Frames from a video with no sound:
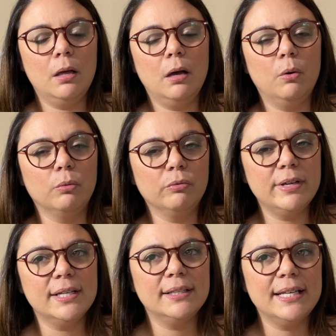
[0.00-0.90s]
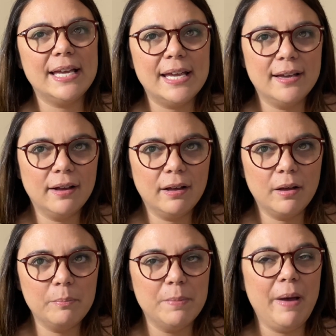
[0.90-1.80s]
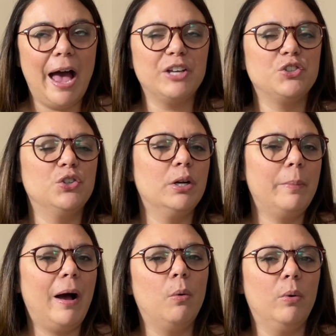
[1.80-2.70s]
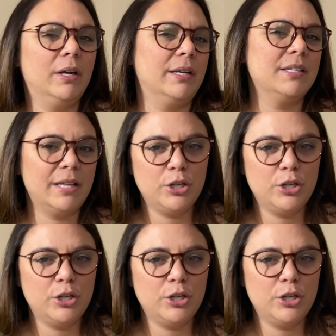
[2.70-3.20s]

really be passionate about what it is that you're